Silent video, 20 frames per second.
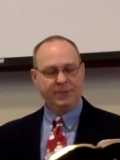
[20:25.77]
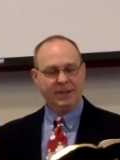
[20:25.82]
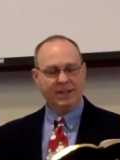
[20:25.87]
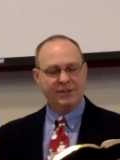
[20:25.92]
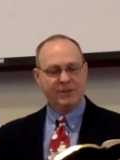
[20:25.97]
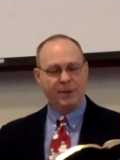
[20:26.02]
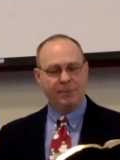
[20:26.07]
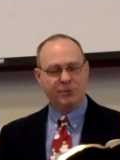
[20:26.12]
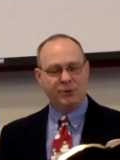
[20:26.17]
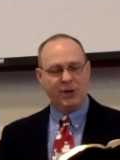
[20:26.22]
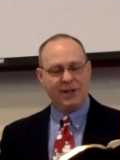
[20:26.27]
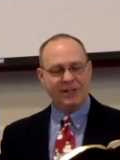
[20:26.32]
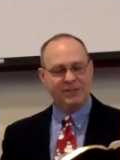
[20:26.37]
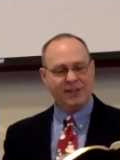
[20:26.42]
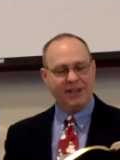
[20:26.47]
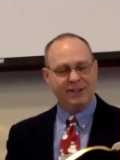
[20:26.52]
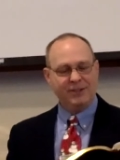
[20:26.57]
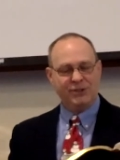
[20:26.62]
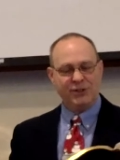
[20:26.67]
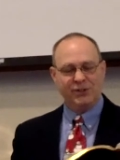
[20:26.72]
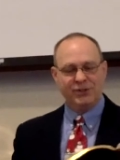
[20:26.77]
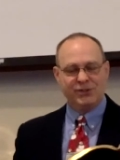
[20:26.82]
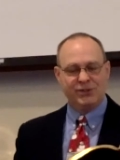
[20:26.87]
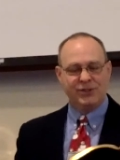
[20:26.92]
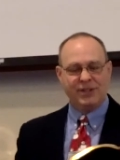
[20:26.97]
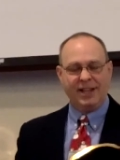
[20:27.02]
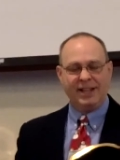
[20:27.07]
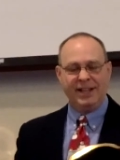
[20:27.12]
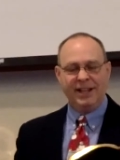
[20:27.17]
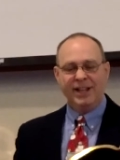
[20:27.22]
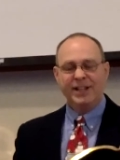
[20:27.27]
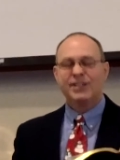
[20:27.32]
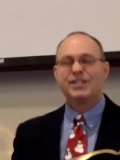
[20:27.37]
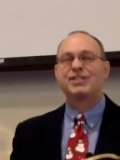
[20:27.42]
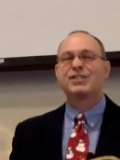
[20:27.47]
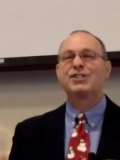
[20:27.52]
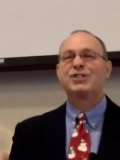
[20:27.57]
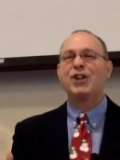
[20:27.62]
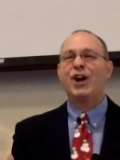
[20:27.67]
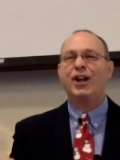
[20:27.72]
Some translations say,
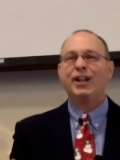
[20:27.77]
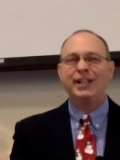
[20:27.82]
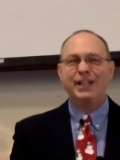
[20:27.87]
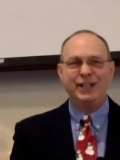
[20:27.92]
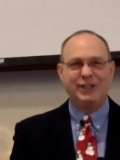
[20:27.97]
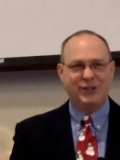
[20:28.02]
"Study